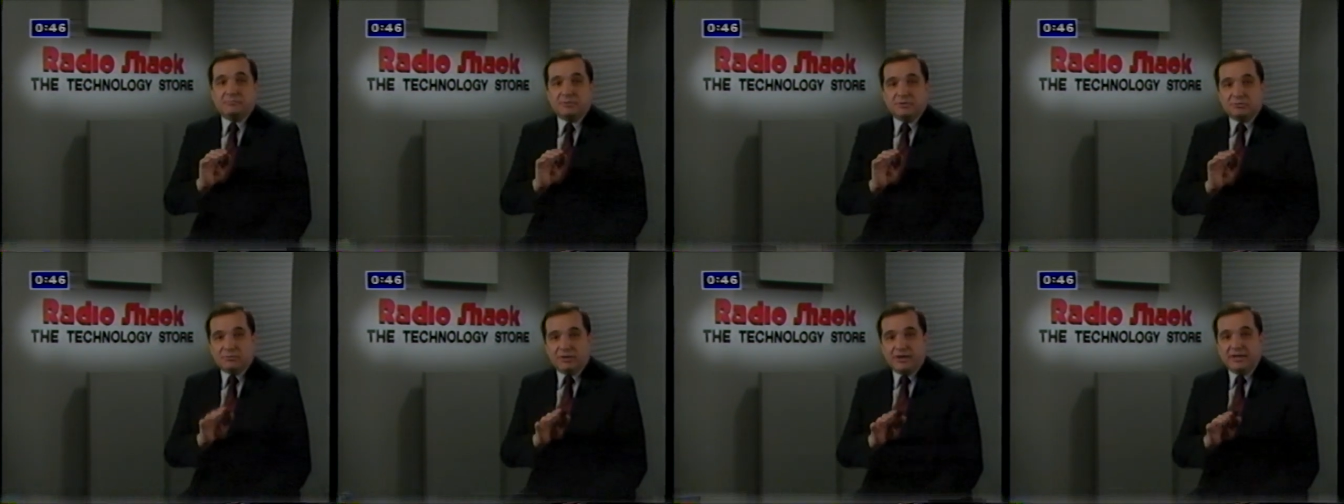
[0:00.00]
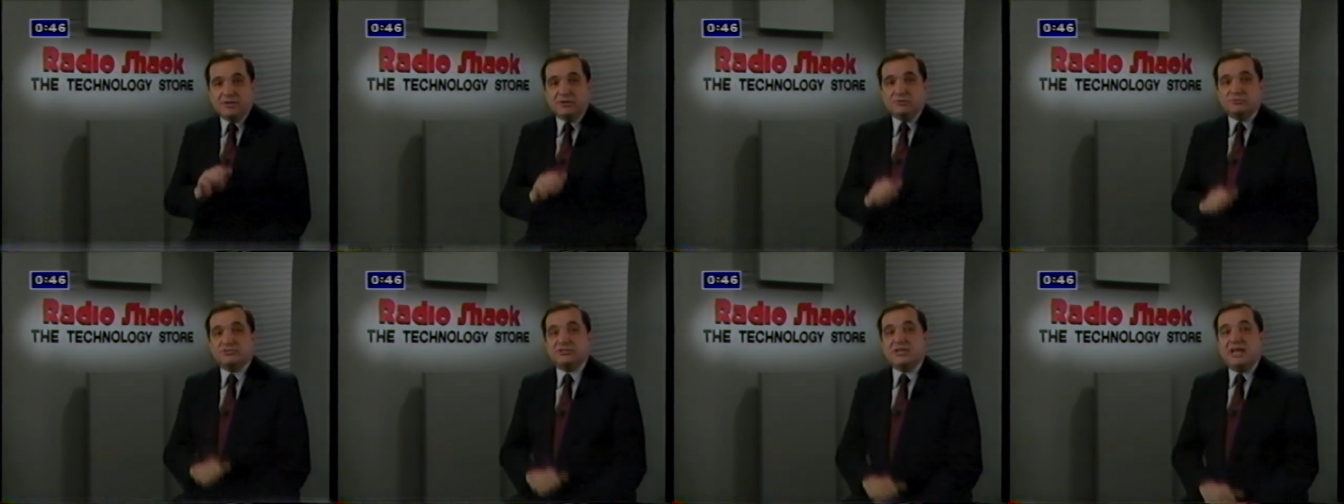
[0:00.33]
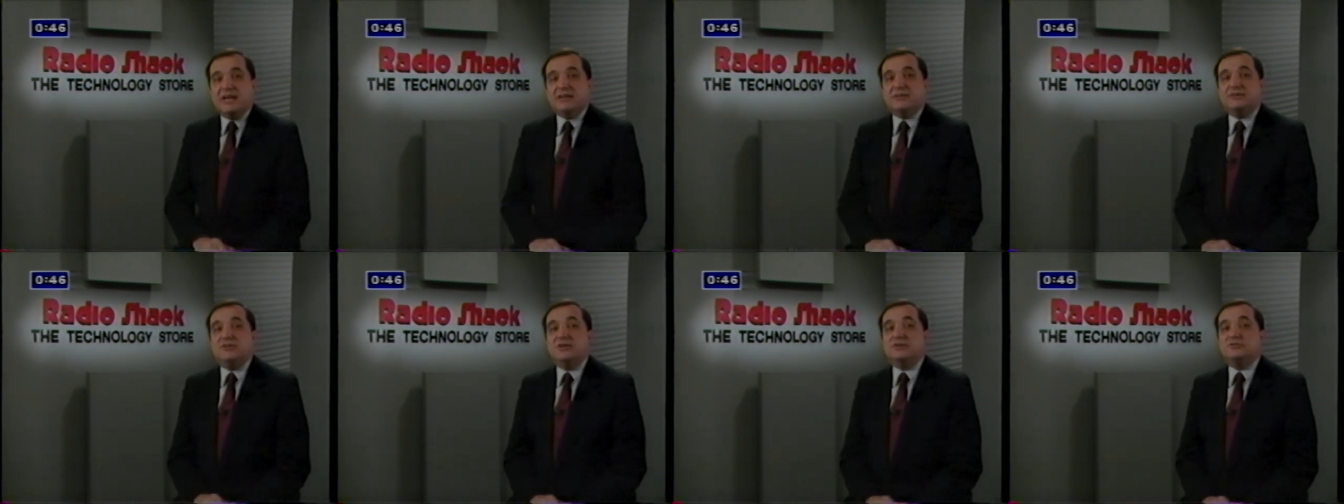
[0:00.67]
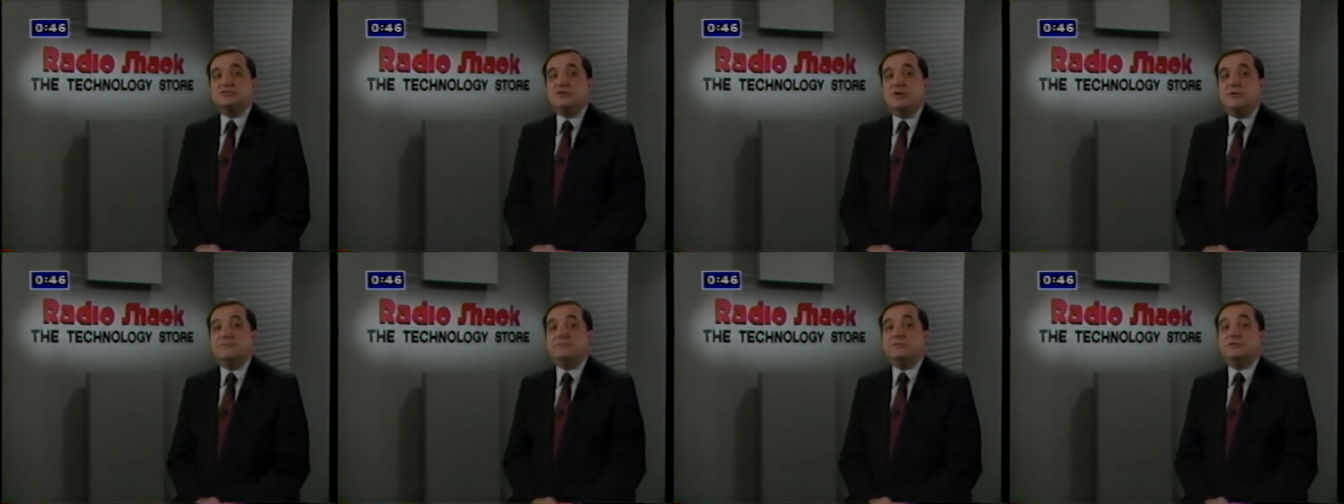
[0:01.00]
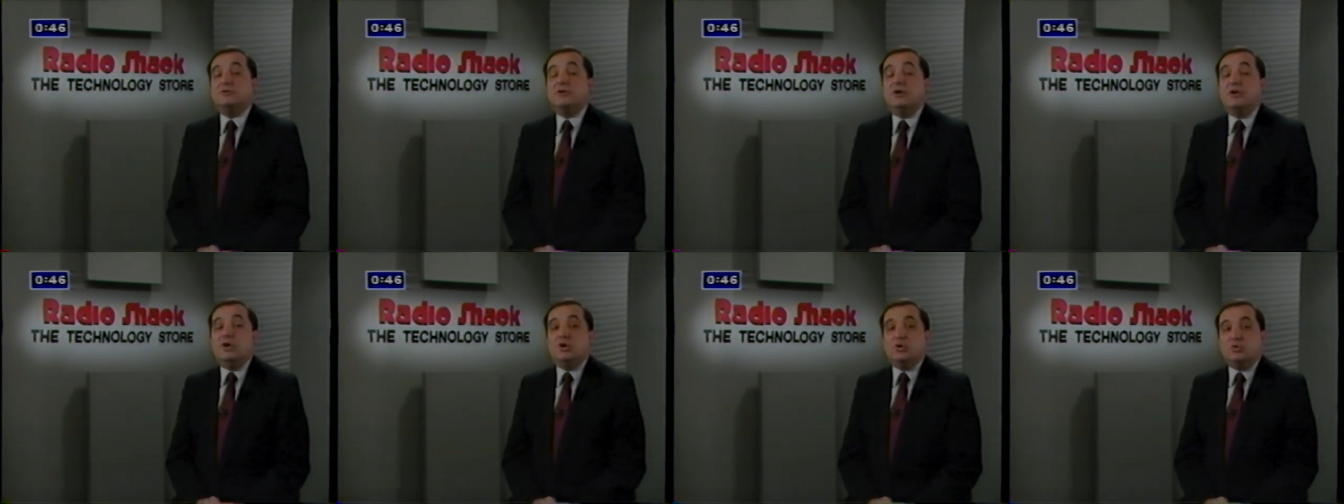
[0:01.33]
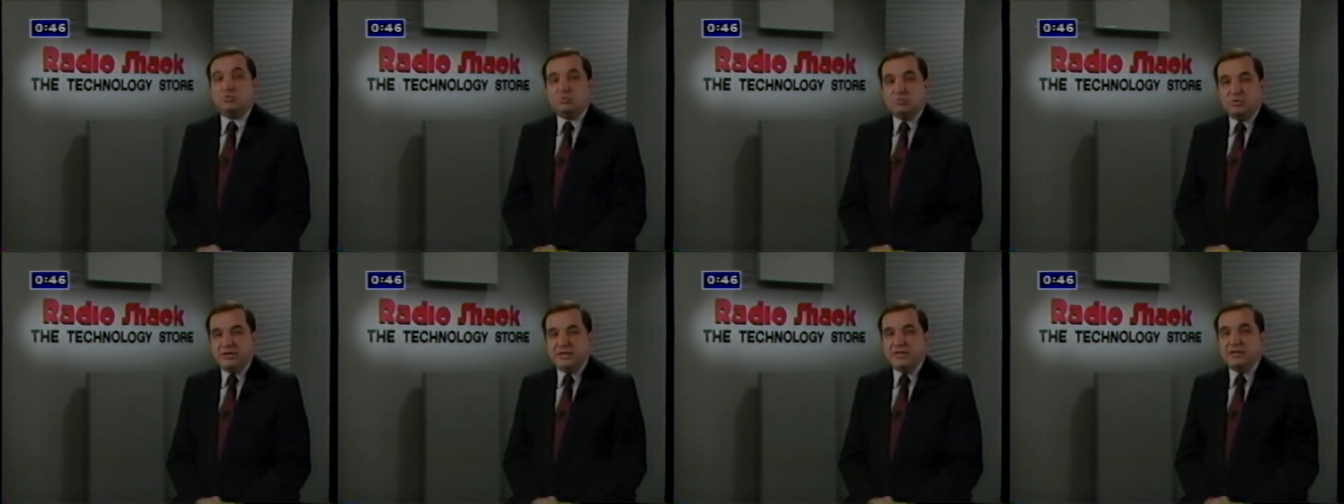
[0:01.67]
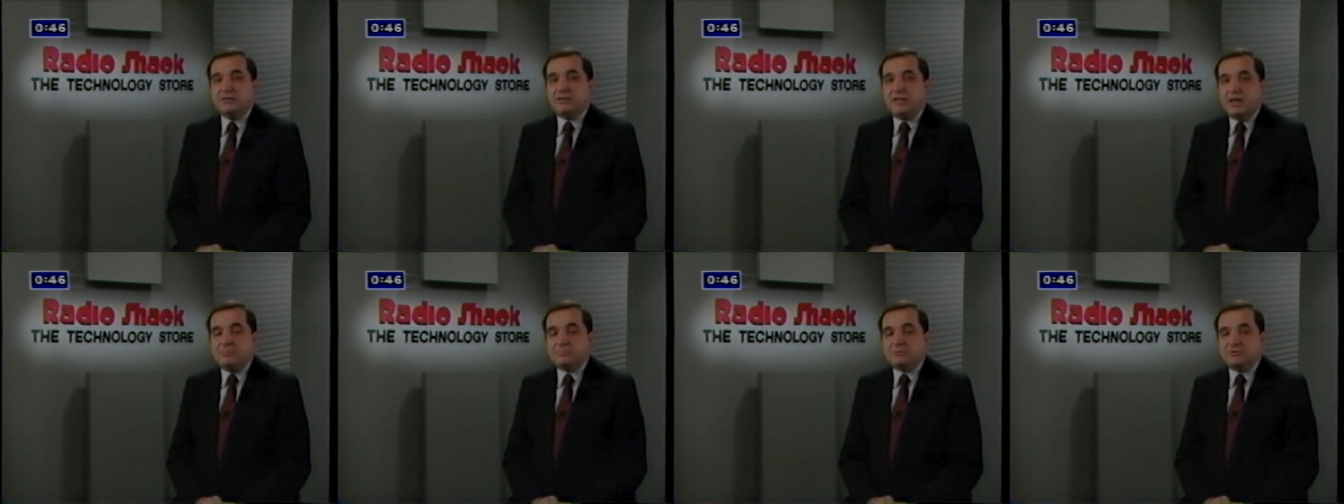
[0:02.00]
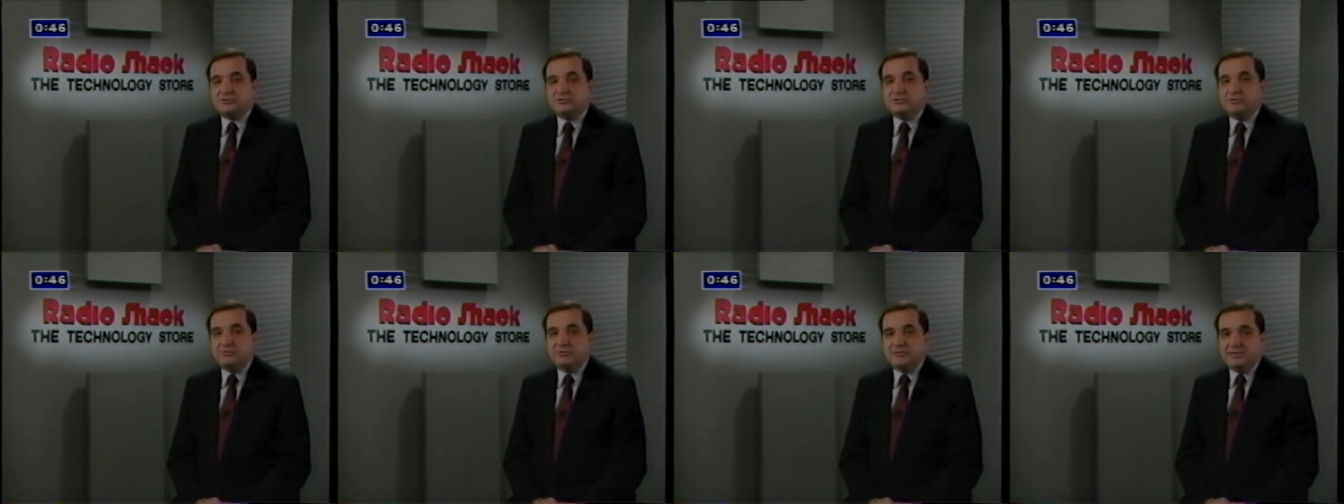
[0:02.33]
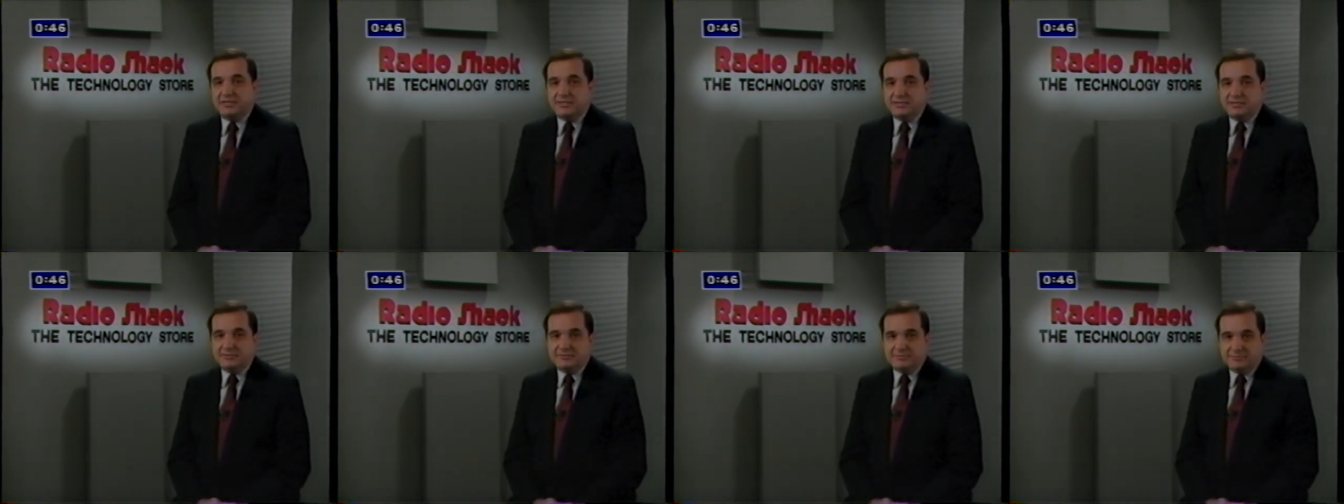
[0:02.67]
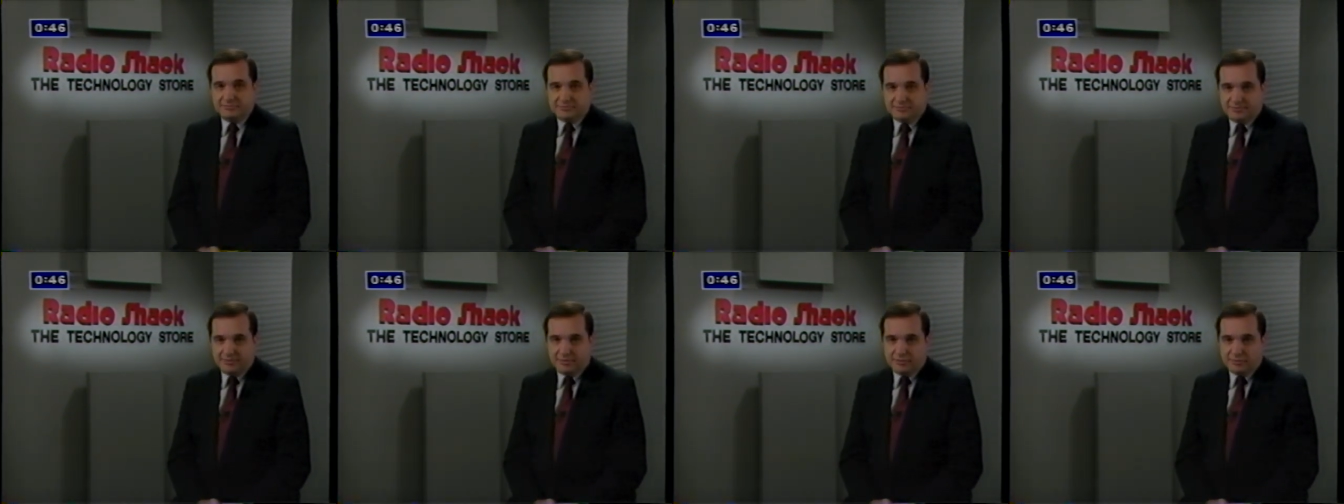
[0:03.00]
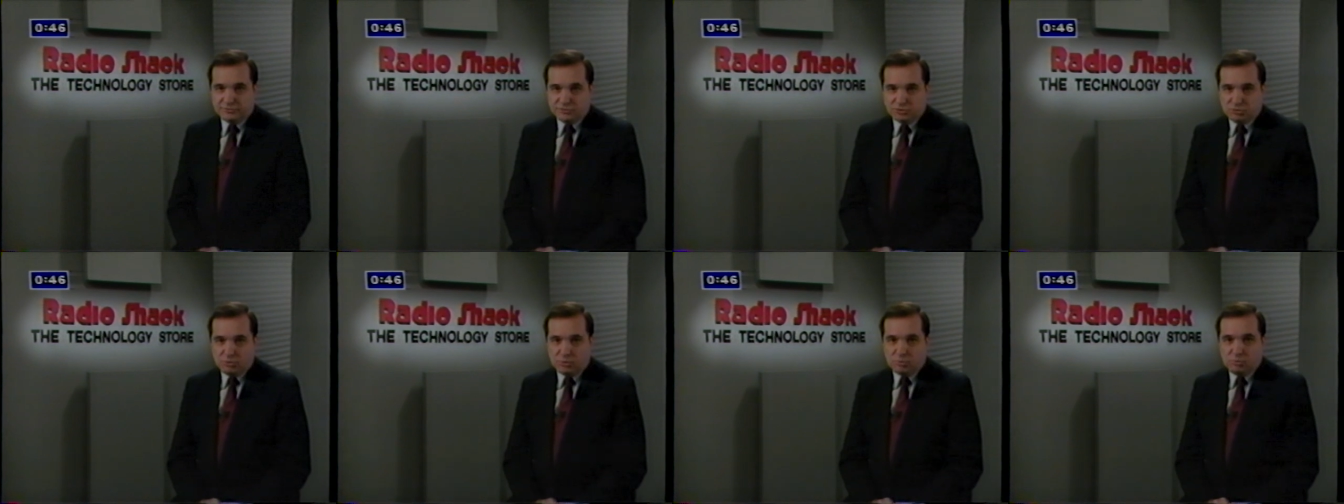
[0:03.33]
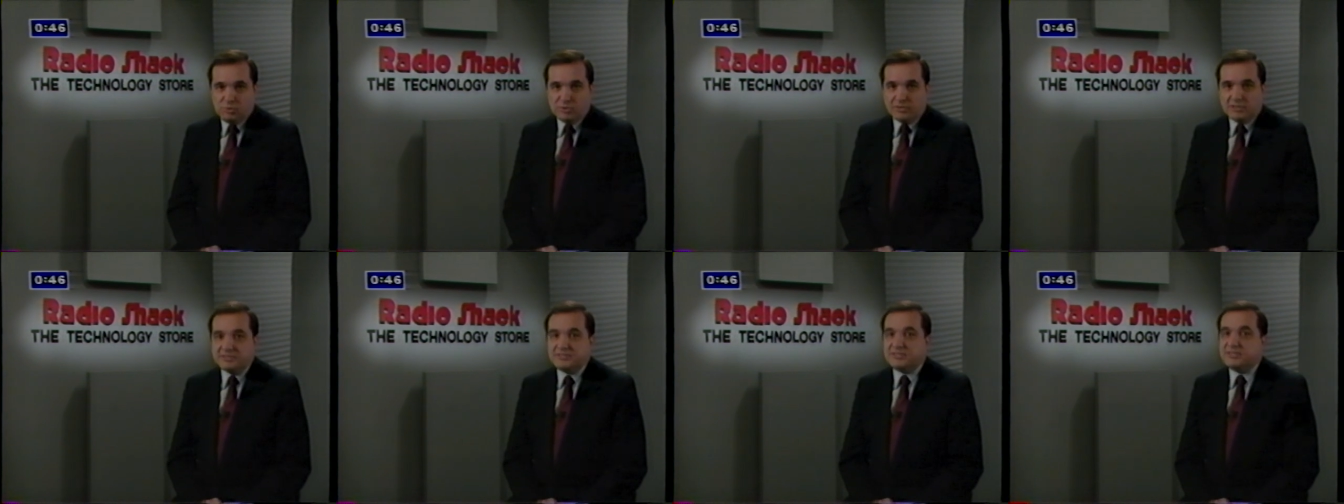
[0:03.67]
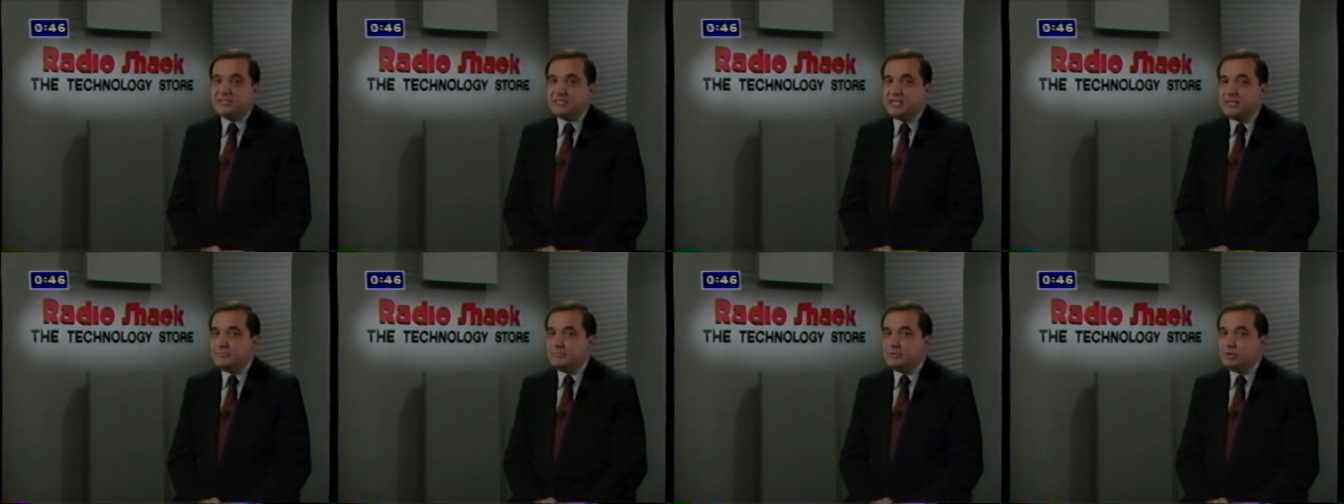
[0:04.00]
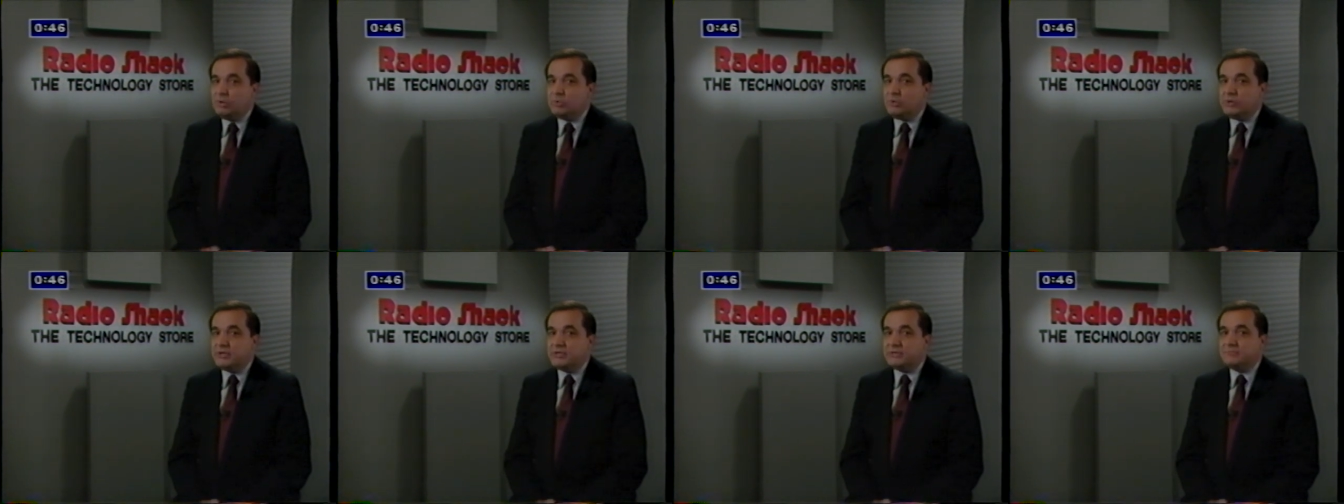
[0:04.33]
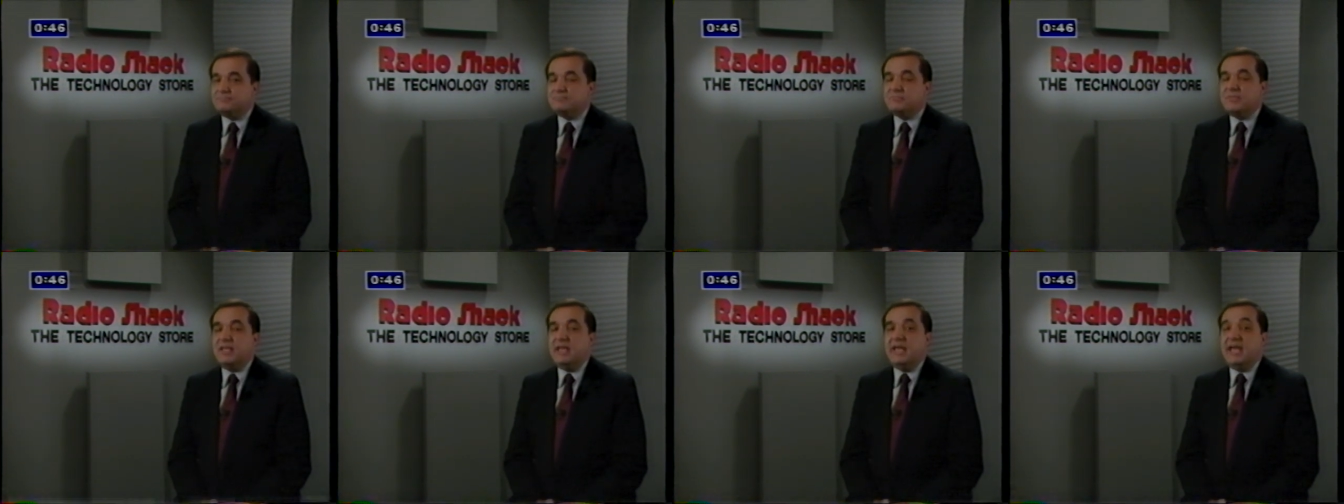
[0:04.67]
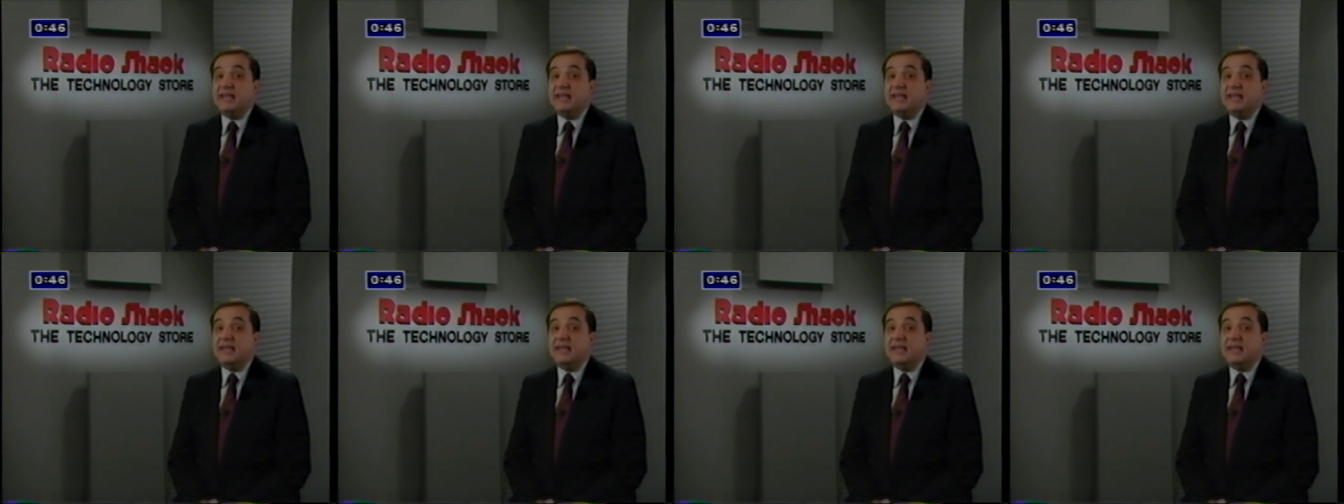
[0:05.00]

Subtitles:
But Radio Shack does offer real opportunity for those who are willing to keep going